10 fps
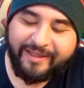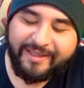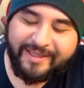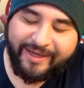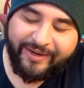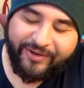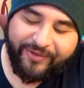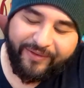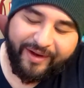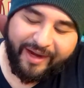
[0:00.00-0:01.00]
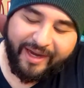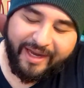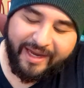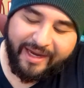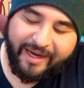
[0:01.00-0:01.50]
So,
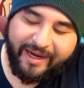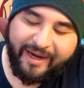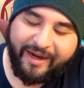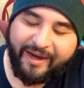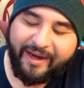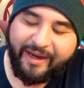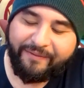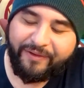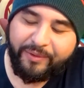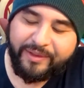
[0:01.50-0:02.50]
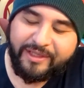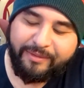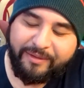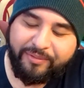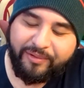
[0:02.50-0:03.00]
if you were to
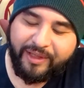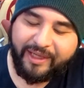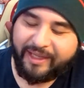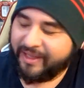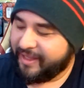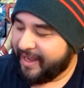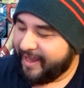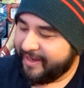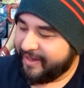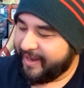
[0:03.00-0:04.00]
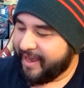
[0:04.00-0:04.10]
be pulling that